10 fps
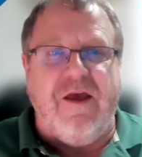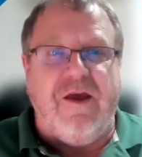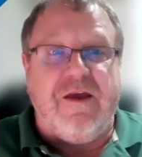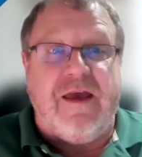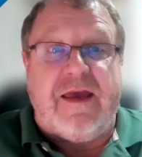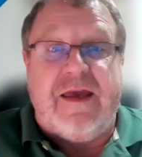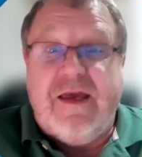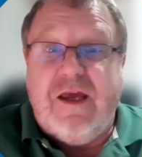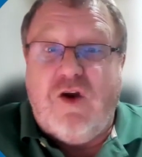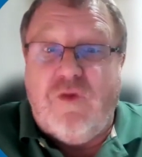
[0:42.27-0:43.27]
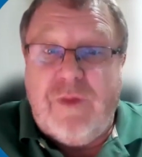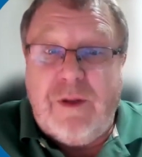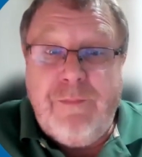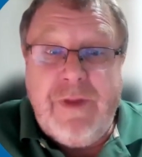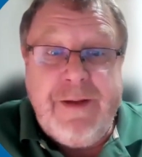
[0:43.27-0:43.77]
Okay,
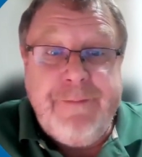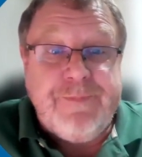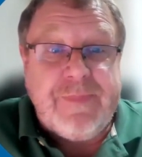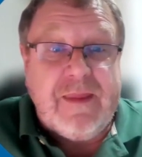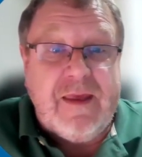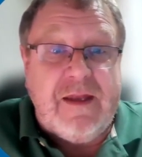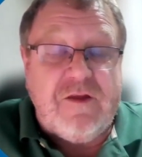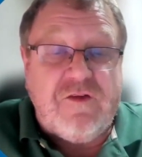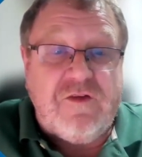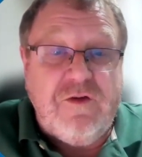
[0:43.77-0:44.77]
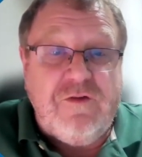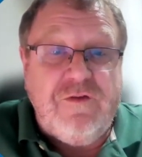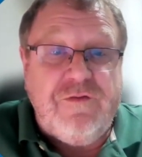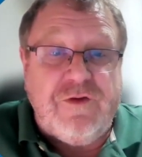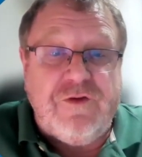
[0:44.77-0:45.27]
remember, an
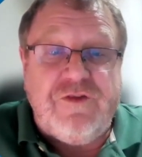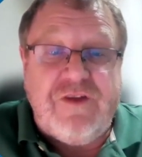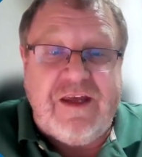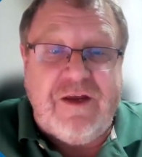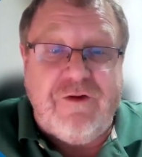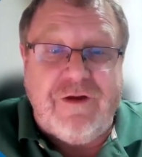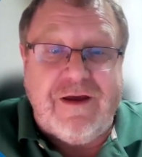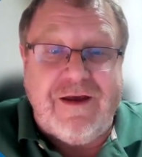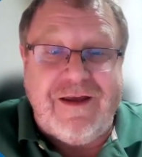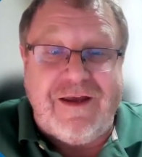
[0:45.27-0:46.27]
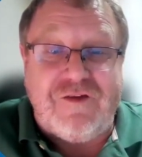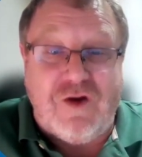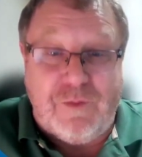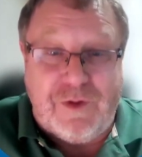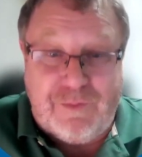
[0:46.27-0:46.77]
exclusive use area is
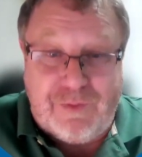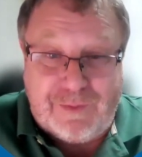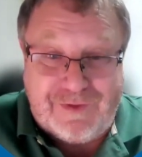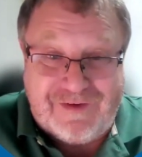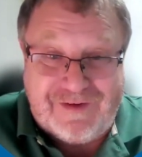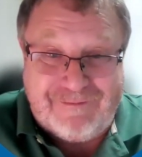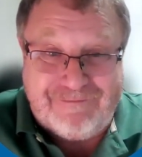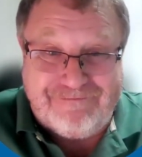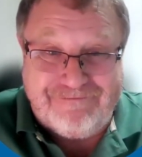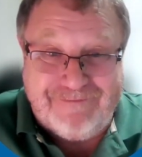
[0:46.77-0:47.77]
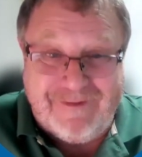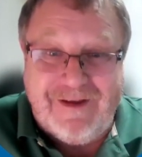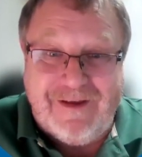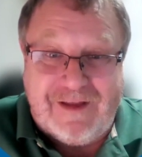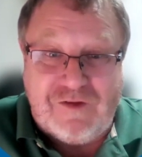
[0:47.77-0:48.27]
common property.
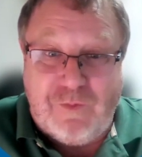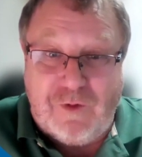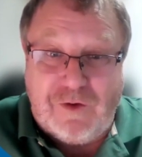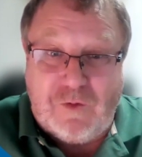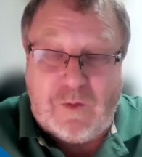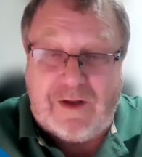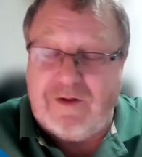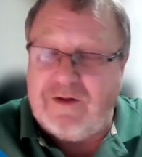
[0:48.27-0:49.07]
That's point one.